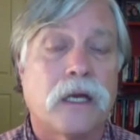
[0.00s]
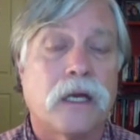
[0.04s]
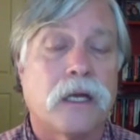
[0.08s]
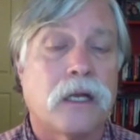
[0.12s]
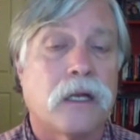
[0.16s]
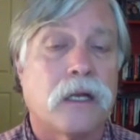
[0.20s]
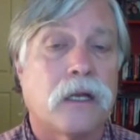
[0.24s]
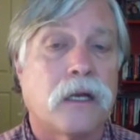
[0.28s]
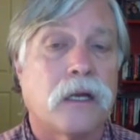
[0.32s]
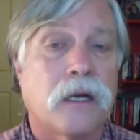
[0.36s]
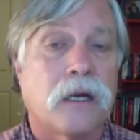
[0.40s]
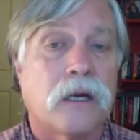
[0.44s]

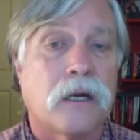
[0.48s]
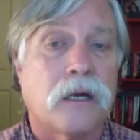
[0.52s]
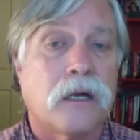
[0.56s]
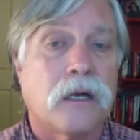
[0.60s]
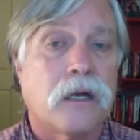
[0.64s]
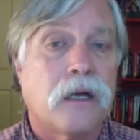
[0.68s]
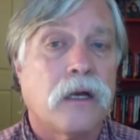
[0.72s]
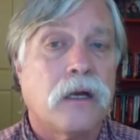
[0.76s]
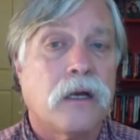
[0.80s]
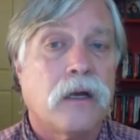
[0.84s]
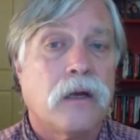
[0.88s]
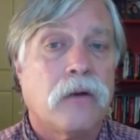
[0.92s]
And
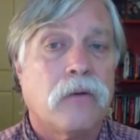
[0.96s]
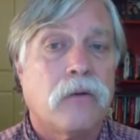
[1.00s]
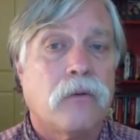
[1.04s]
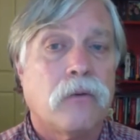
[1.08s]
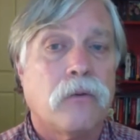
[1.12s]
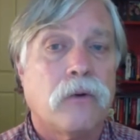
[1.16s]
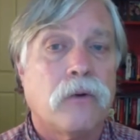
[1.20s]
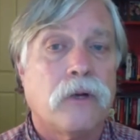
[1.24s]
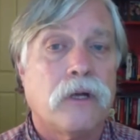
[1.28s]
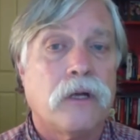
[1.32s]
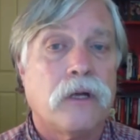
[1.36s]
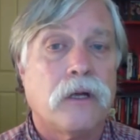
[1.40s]

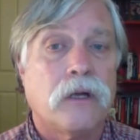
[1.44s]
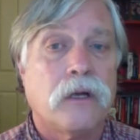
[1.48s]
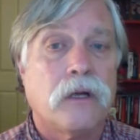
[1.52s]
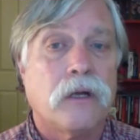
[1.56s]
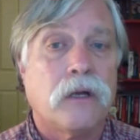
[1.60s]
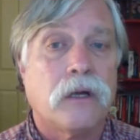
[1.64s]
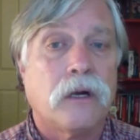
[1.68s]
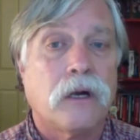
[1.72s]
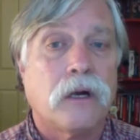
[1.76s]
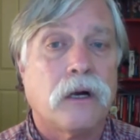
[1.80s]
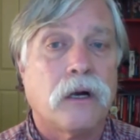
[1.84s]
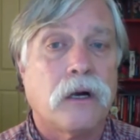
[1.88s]

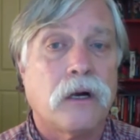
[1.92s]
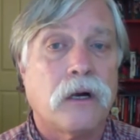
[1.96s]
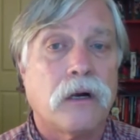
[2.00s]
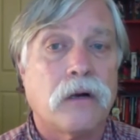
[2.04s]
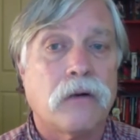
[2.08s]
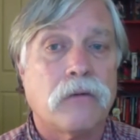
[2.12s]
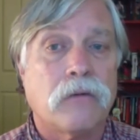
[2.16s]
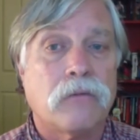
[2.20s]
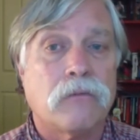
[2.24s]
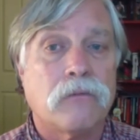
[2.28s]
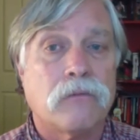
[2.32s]
we are